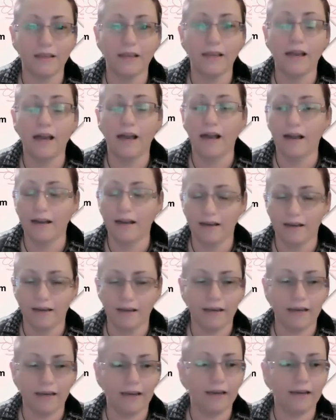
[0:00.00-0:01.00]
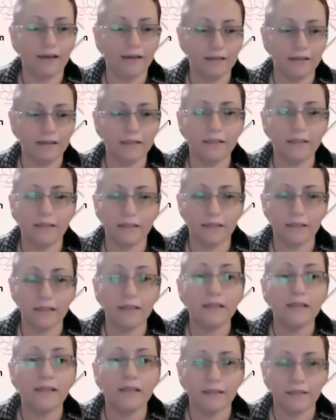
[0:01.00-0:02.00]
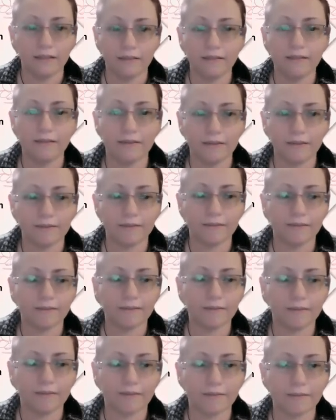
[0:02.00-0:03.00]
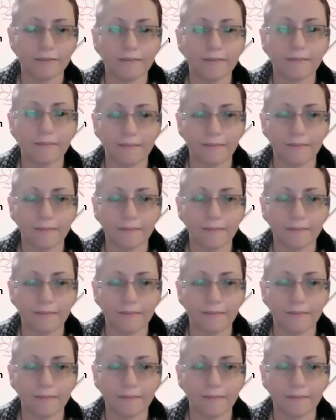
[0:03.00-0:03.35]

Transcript: (silent)